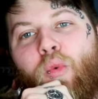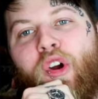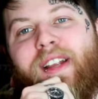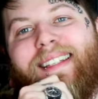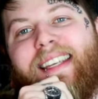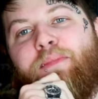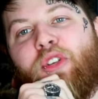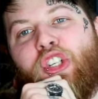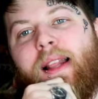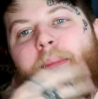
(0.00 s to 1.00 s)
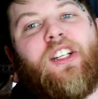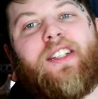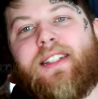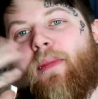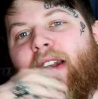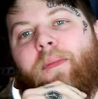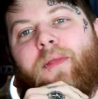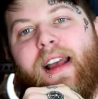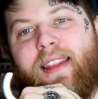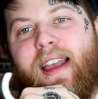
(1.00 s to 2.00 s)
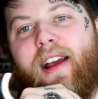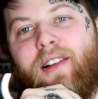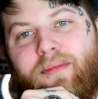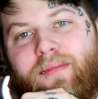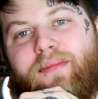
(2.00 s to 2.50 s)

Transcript: We're in deep shit. Let me just sum it up right there.